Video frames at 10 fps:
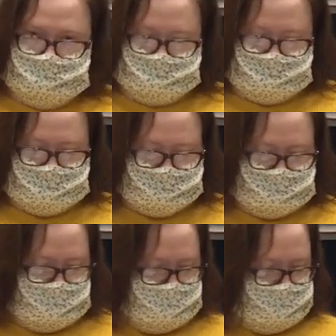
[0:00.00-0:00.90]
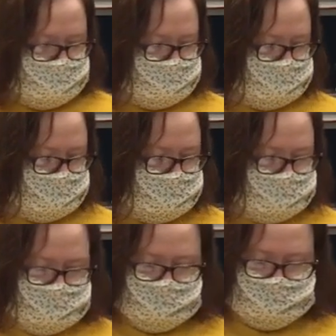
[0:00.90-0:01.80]
fresh page.
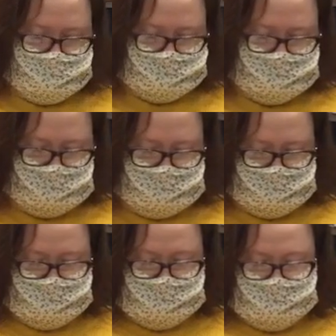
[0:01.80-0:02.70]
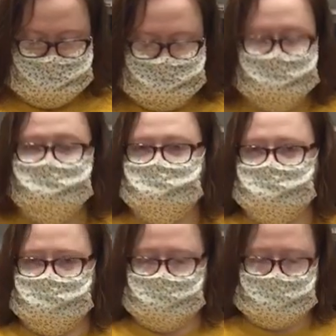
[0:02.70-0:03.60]
I'm going to take, this is
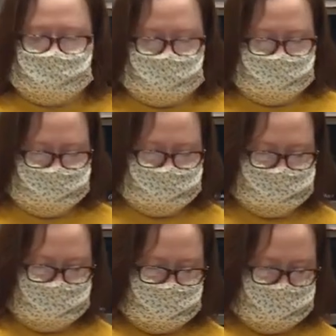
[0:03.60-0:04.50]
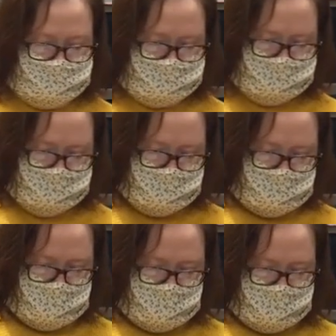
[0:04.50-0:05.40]
acrylic paint, this is matte,
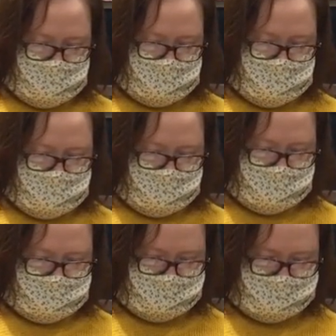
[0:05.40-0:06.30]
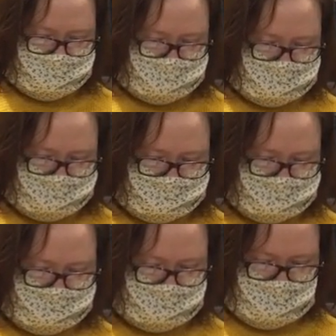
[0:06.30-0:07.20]
and I'm
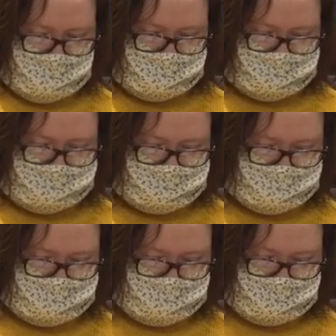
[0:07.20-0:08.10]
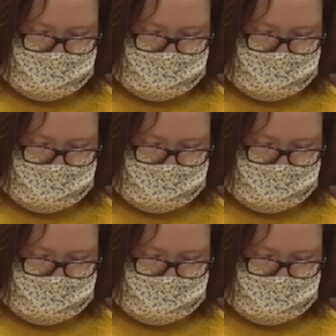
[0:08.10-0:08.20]
going to do